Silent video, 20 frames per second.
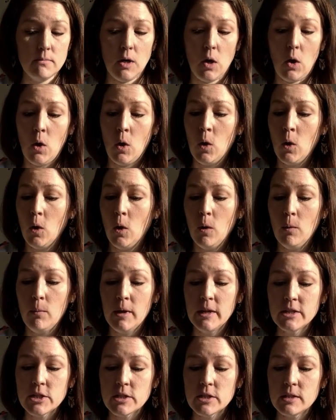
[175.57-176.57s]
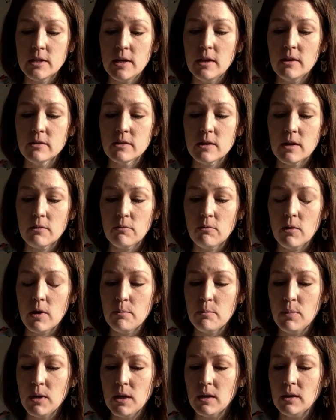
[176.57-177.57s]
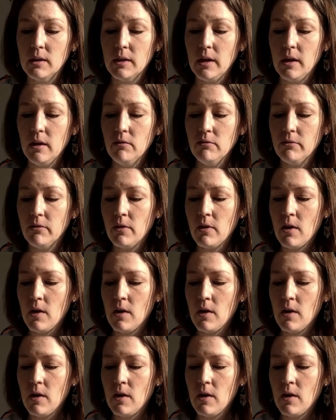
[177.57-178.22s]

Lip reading: a whole bunch of snails on one big leaf.